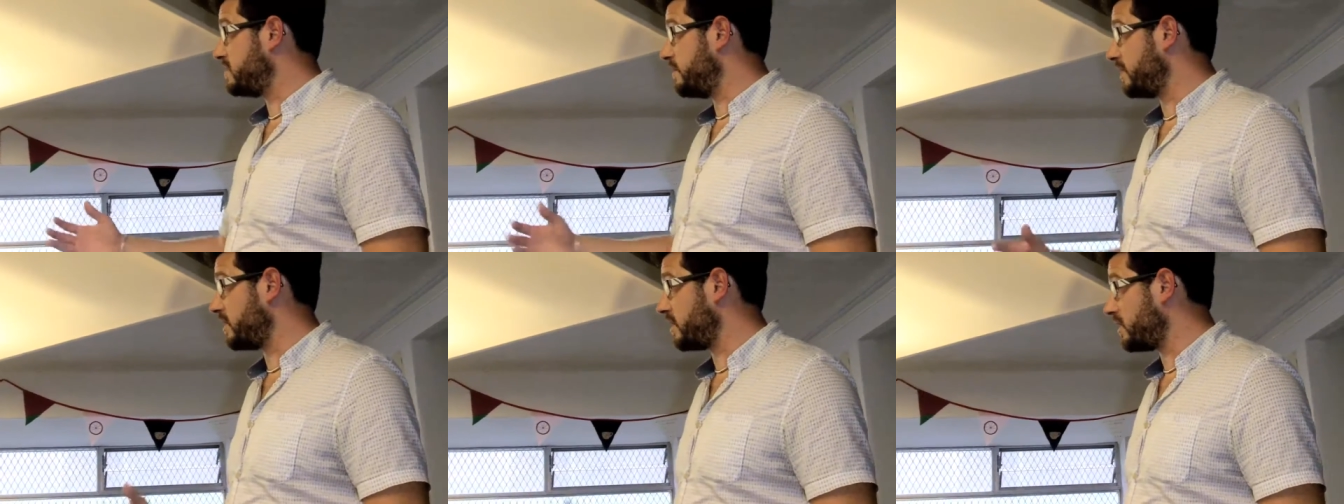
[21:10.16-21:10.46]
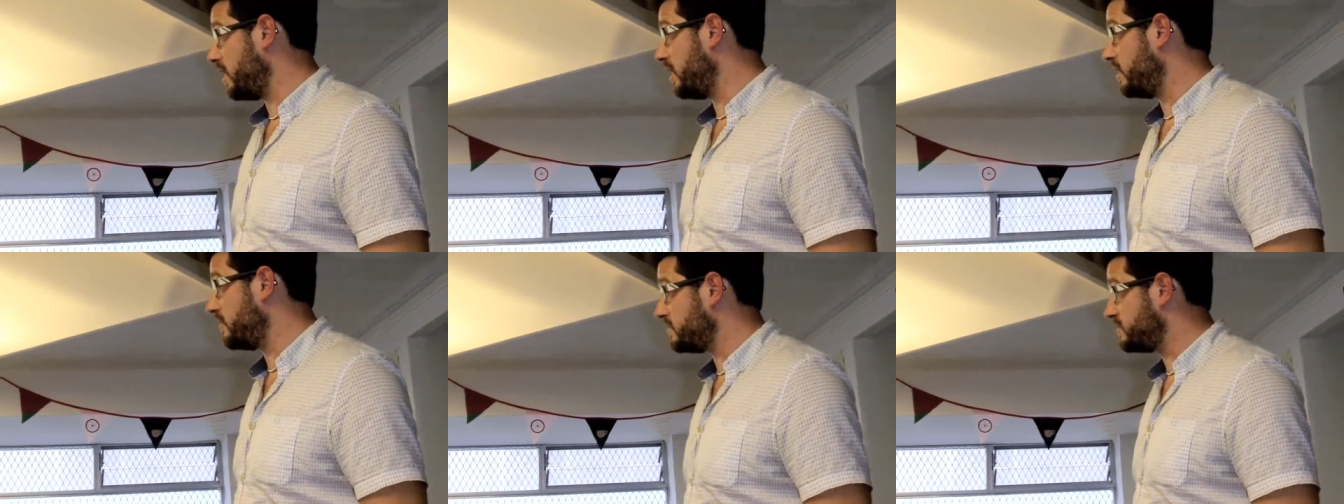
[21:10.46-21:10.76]
some
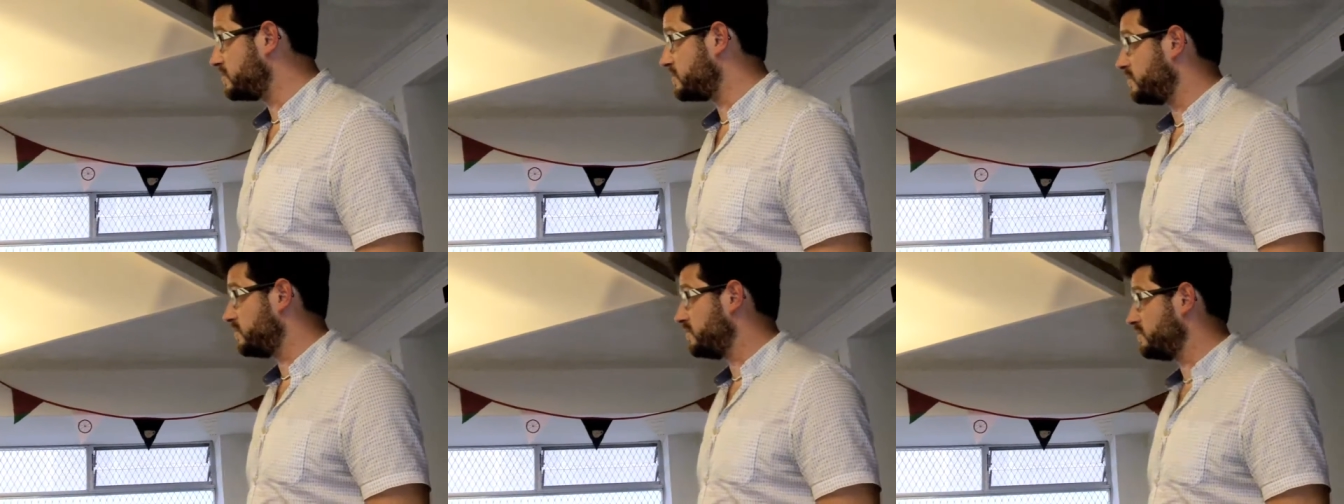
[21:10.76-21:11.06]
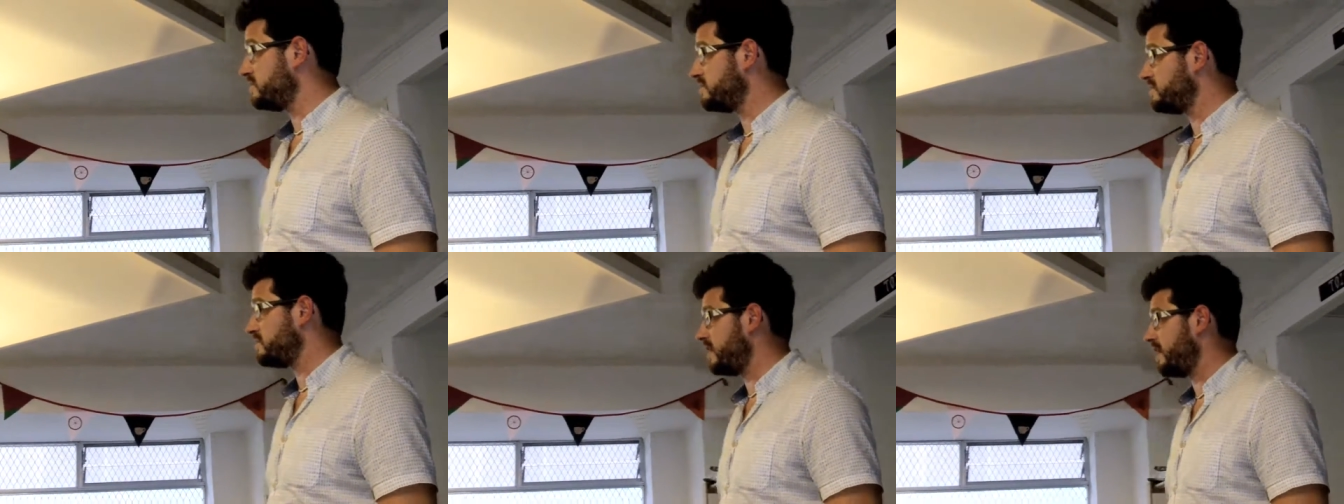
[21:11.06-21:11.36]
in-kind
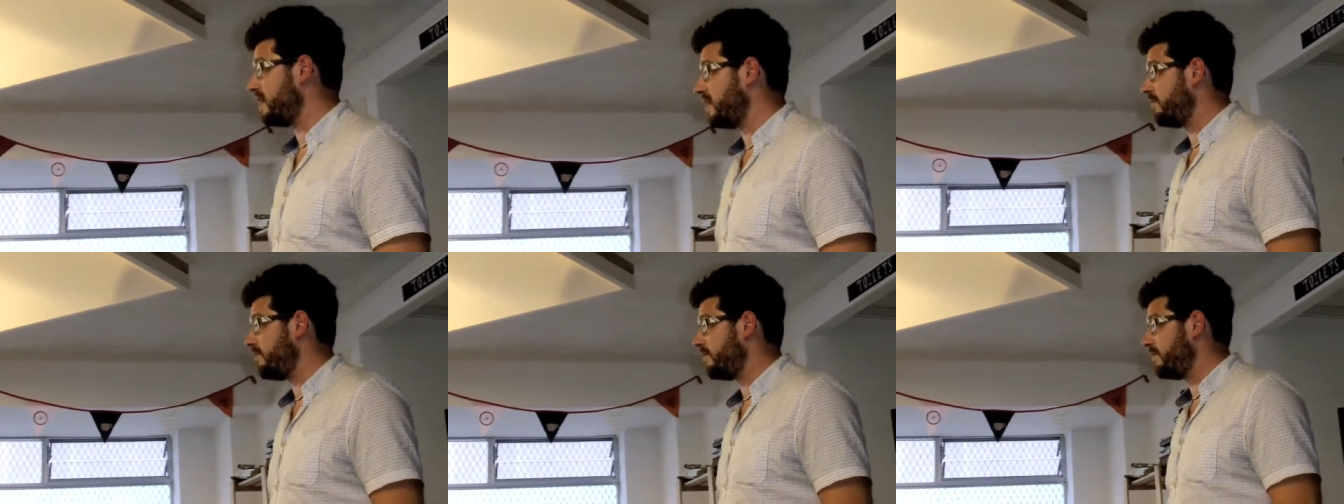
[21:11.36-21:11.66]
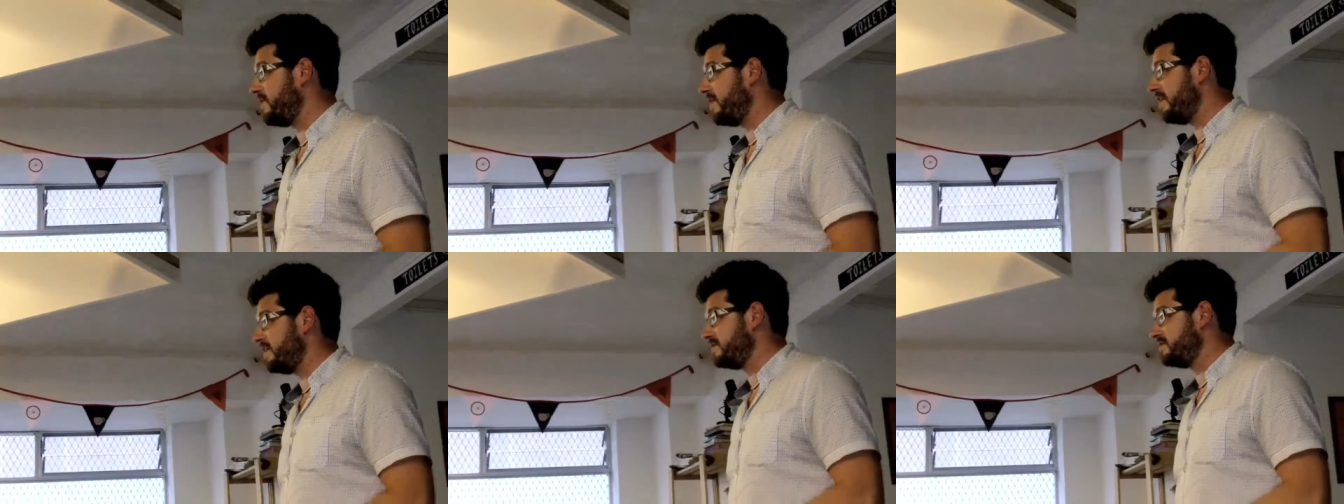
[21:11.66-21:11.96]
resource,
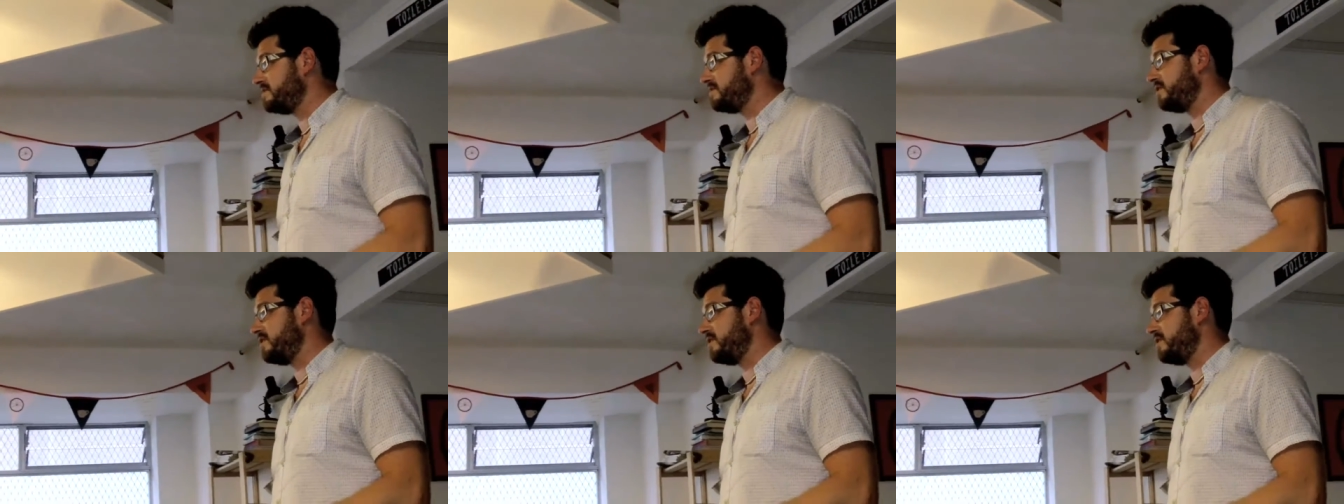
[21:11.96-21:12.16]
and